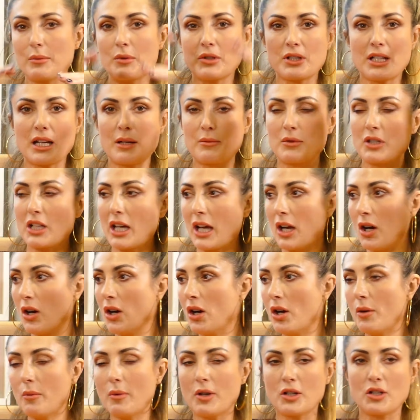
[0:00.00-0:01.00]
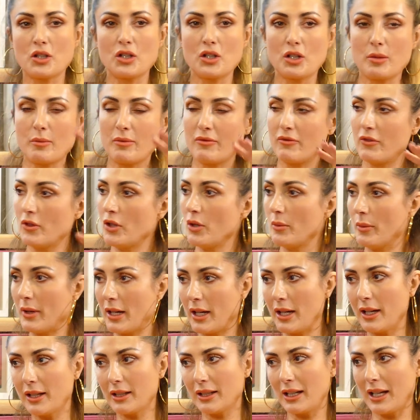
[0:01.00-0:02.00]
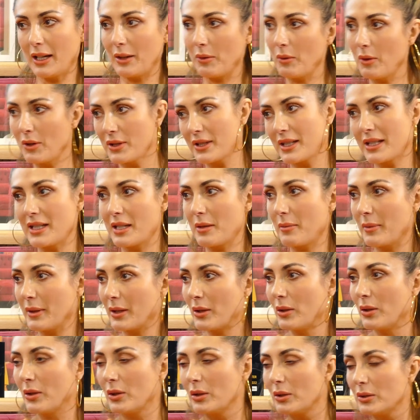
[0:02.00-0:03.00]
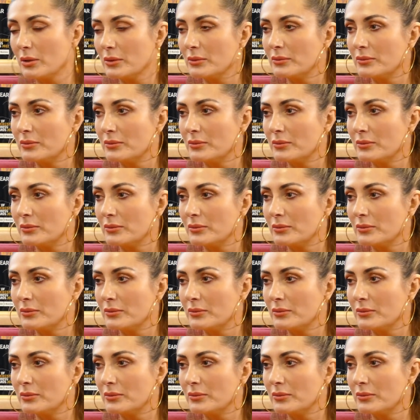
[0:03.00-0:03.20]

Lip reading: What time do you get up? What do you do before work? Like what's a typical?